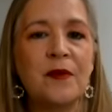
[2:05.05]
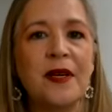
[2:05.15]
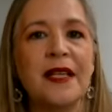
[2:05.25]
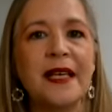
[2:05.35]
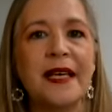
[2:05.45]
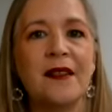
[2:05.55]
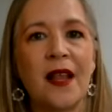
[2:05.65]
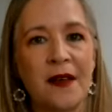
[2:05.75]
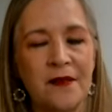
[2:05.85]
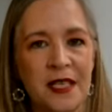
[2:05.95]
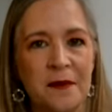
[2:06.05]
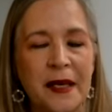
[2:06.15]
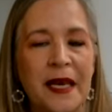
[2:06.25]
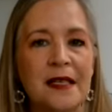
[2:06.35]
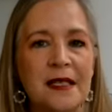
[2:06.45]
really loved it
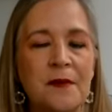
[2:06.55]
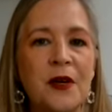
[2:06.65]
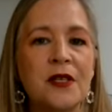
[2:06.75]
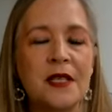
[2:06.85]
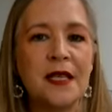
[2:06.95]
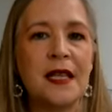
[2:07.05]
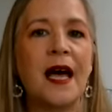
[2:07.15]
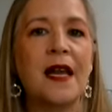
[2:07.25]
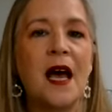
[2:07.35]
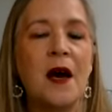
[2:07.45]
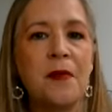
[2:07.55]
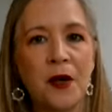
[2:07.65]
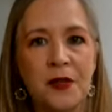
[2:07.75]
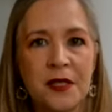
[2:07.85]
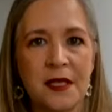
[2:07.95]
because the person that
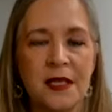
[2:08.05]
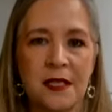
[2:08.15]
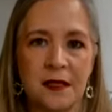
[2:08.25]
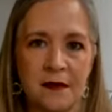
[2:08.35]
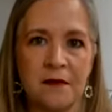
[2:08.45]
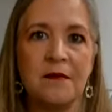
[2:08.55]
posted this